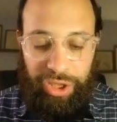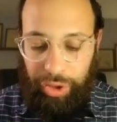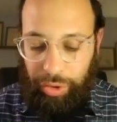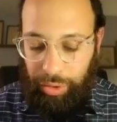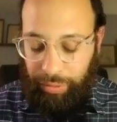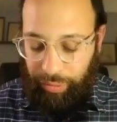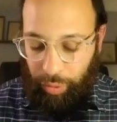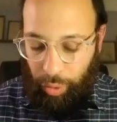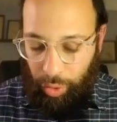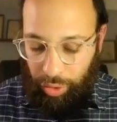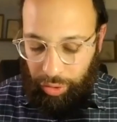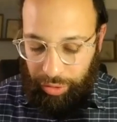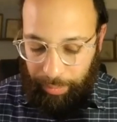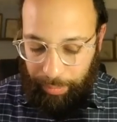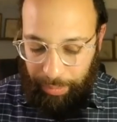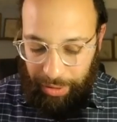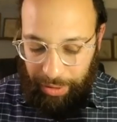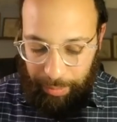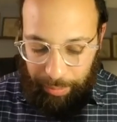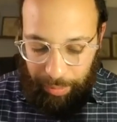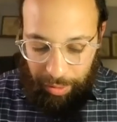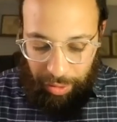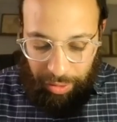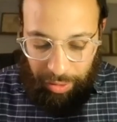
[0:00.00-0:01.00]
And for all the
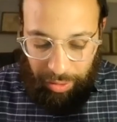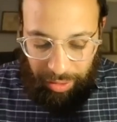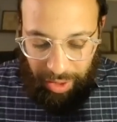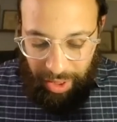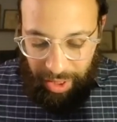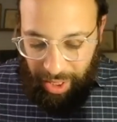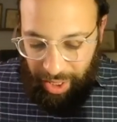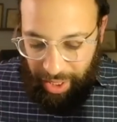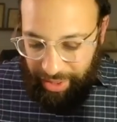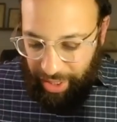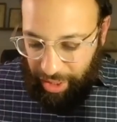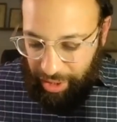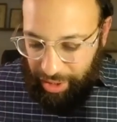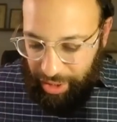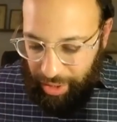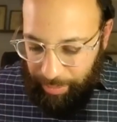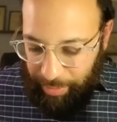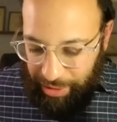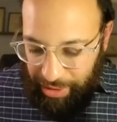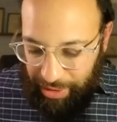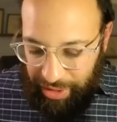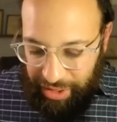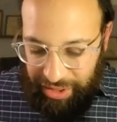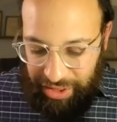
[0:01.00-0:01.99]
people that are going to be
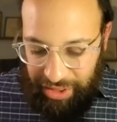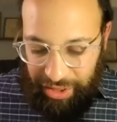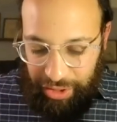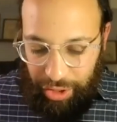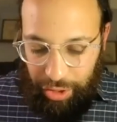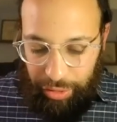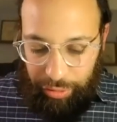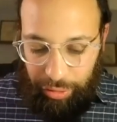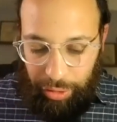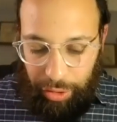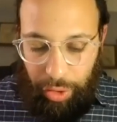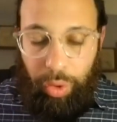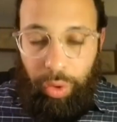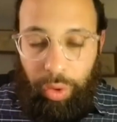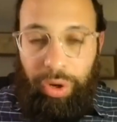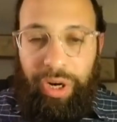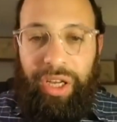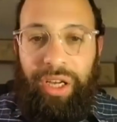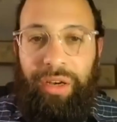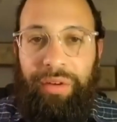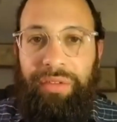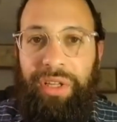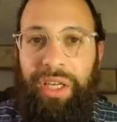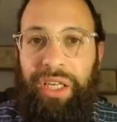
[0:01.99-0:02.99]
listening to the recording
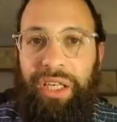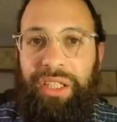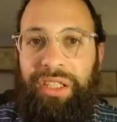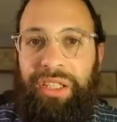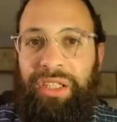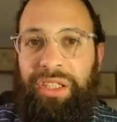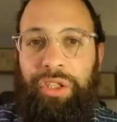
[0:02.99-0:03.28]
of this,